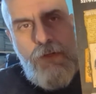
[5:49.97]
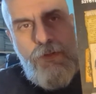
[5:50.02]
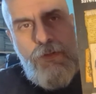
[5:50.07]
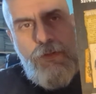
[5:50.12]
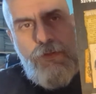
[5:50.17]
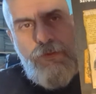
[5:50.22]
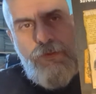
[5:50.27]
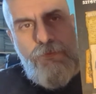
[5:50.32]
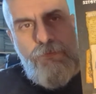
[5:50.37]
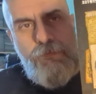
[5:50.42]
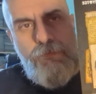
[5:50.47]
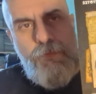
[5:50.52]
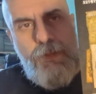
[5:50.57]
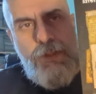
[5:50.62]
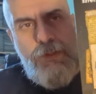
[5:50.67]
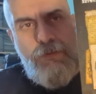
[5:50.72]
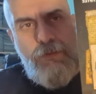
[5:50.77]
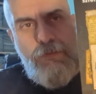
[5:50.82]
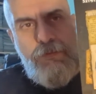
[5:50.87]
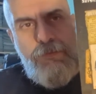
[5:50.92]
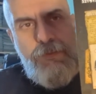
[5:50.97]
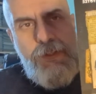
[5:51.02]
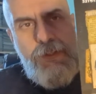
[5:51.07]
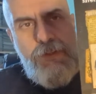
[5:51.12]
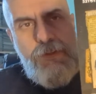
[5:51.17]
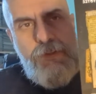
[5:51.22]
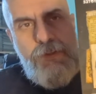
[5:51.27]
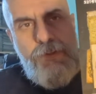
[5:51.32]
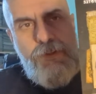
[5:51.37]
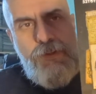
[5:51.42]
the little
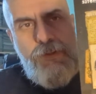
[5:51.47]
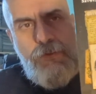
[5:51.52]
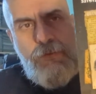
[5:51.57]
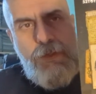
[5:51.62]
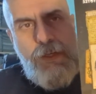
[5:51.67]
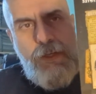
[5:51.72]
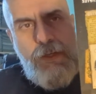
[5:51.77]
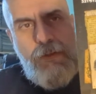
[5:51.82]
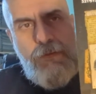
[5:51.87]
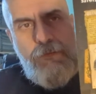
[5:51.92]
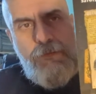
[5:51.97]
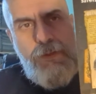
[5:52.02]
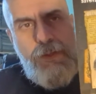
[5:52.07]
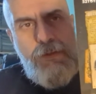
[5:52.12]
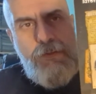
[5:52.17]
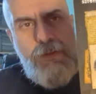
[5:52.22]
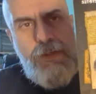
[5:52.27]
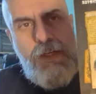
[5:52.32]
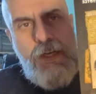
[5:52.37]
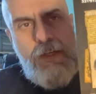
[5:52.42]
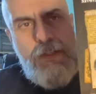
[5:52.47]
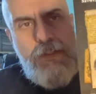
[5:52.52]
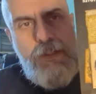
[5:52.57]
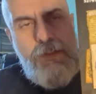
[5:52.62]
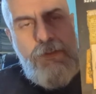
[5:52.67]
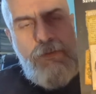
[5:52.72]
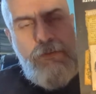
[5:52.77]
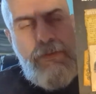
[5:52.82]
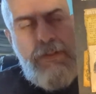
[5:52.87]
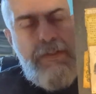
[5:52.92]
figures showing figure and
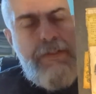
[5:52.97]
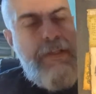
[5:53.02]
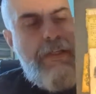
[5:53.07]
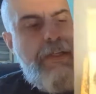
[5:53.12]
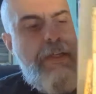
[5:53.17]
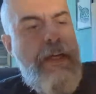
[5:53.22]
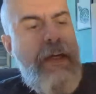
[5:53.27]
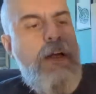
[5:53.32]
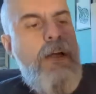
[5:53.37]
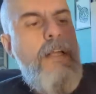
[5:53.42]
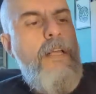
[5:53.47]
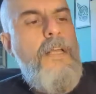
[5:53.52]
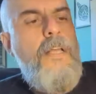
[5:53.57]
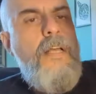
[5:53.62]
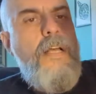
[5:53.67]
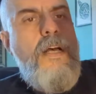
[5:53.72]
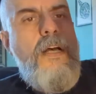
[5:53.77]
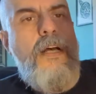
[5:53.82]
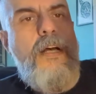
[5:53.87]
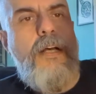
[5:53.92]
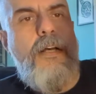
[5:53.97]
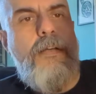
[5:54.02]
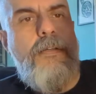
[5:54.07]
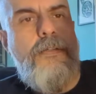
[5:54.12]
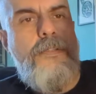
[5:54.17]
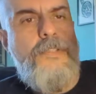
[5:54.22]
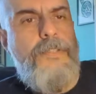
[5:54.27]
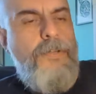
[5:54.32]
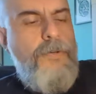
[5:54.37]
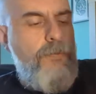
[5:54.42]
accessories here.
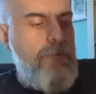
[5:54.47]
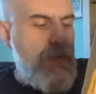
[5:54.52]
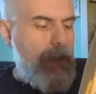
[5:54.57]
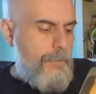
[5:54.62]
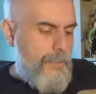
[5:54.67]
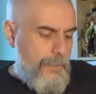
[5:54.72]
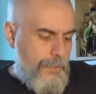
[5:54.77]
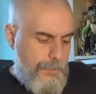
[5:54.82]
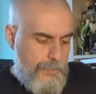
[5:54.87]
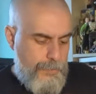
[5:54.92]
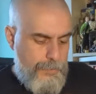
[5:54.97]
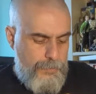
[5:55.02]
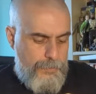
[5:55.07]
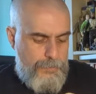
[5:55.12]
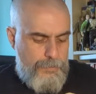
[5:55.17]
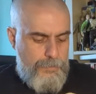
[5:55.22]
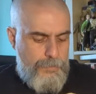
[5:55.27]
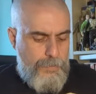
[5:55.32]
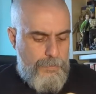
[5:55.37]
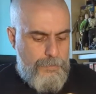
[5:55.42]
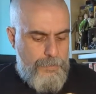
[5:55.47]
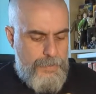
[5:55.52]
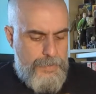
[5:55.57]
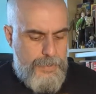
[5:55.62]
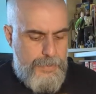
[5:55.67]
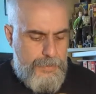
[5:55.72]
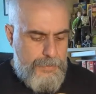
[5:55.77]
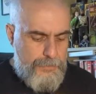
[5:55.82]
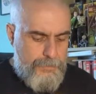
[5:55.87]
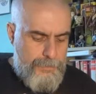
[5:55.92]
So we're going to open
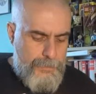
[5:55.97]
it.